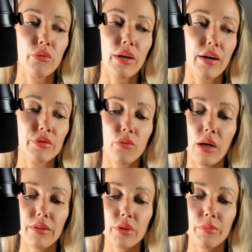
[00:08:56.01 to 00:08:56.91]
After a
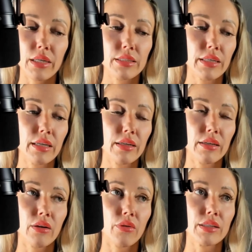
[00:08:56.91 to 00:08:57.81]
while, after meditating,
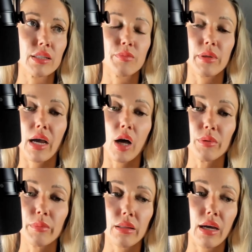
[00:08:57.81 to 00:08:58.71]
that's been
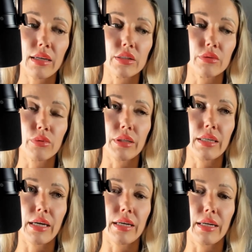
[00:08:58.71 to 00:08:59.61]
helping me a lot to really
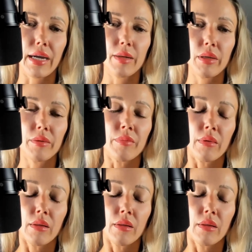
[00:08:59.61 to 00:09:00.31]
kind of guide me,